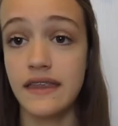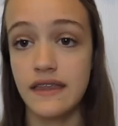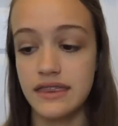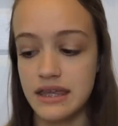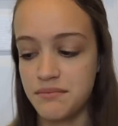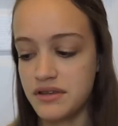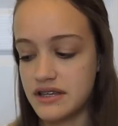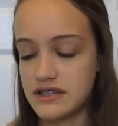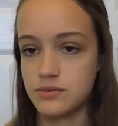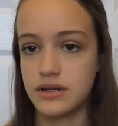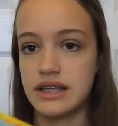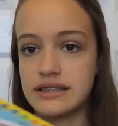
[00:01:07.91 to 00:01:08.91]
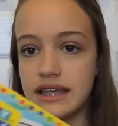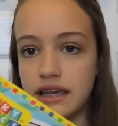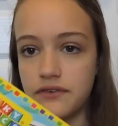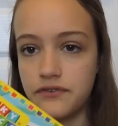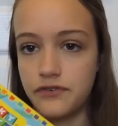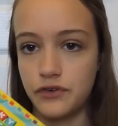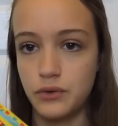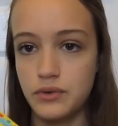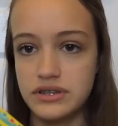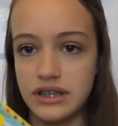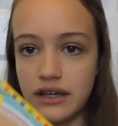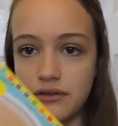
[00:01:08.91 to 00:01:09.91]
And the theme of this one is like
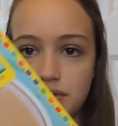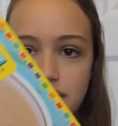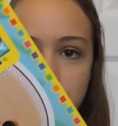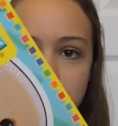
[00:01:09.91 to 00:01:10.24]
foods, like really